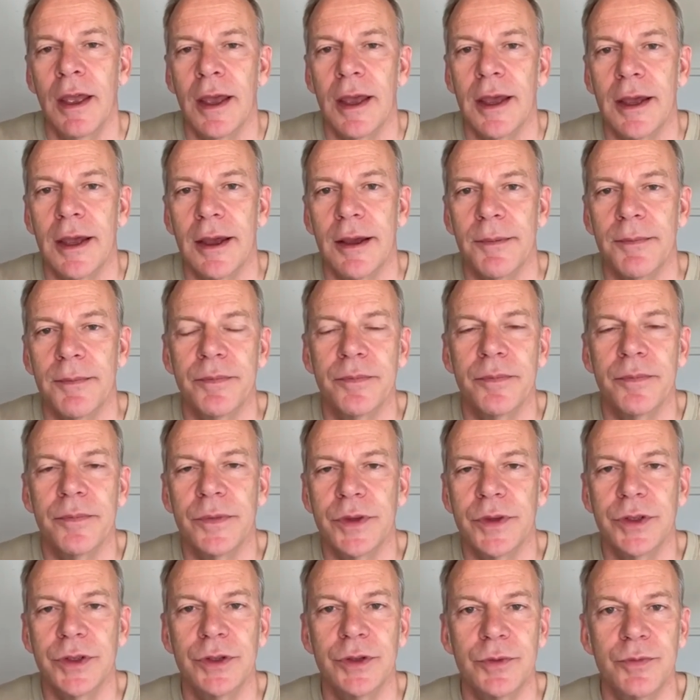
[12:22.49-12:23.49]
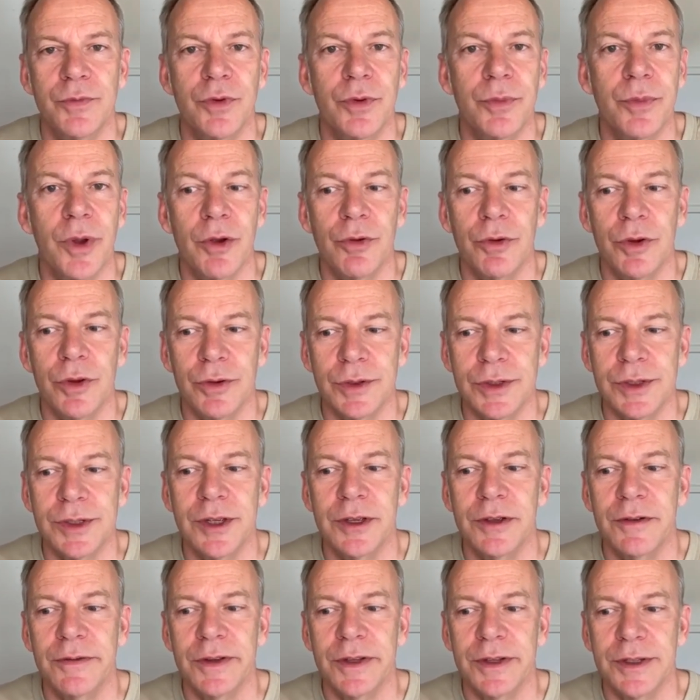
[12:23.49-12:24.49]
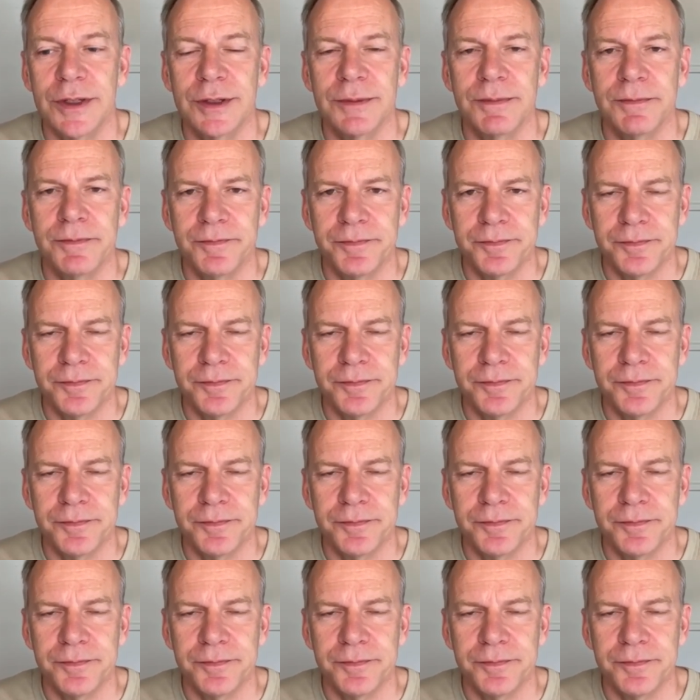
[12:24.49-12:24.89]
to promote your service.